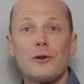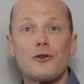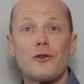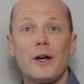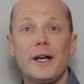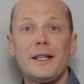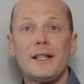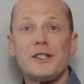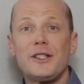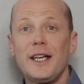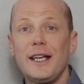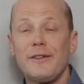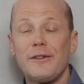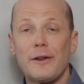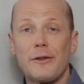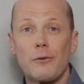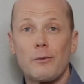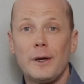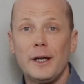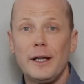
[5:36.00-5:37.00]
trying to chase
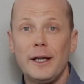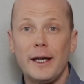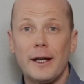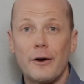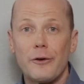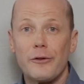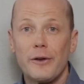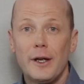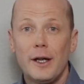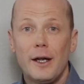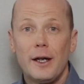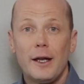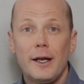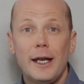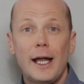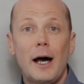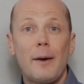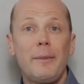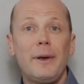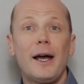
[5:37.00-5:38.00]
the three leaders.
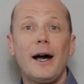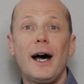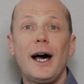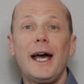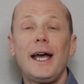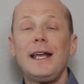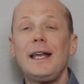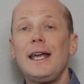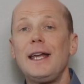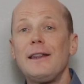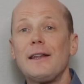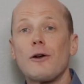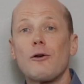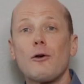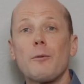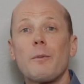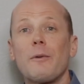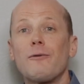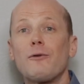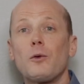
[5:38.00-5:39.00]
Now behind in the group of